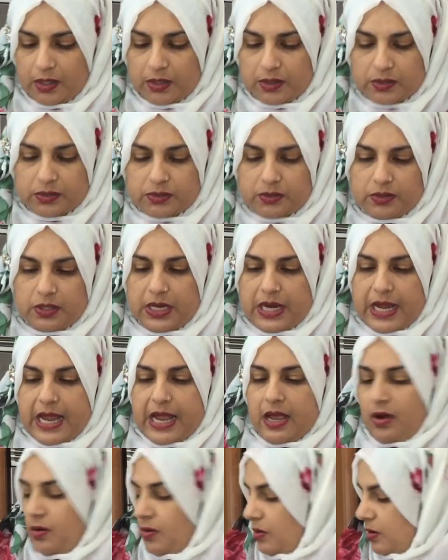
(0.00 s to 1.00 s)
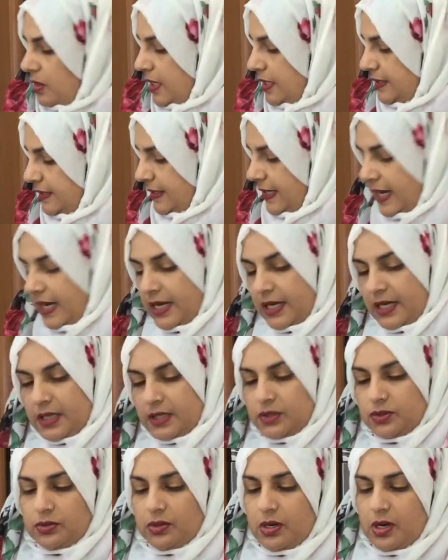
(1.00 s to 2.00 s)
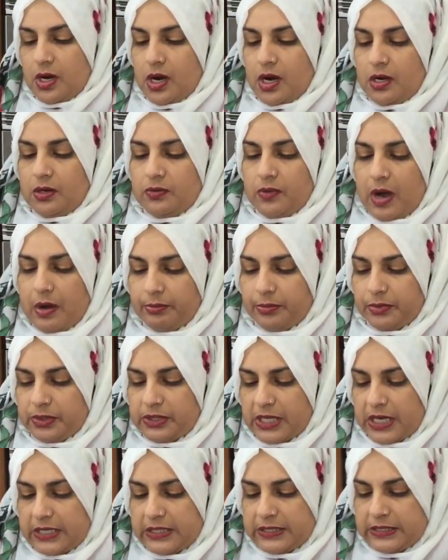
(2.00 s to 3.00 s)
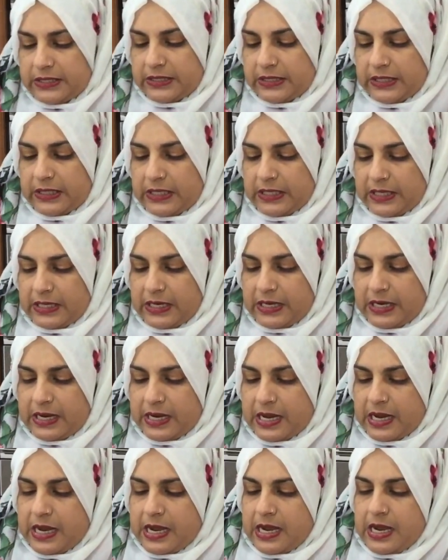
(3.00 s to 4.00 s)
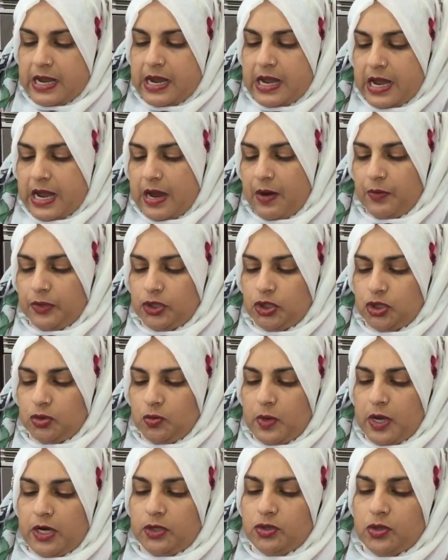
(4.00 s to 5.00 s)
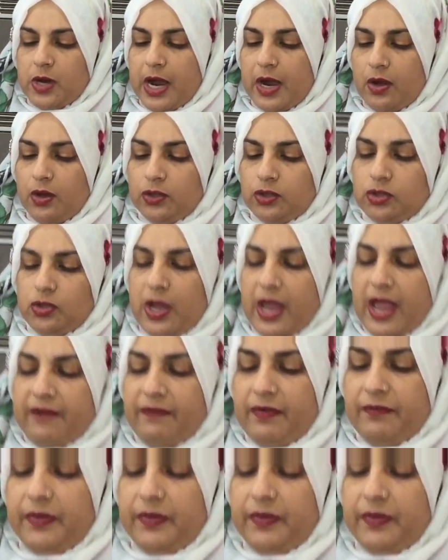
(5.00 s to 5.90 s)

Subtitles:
So now let's get into our rambutans. And what you want to do, I also have a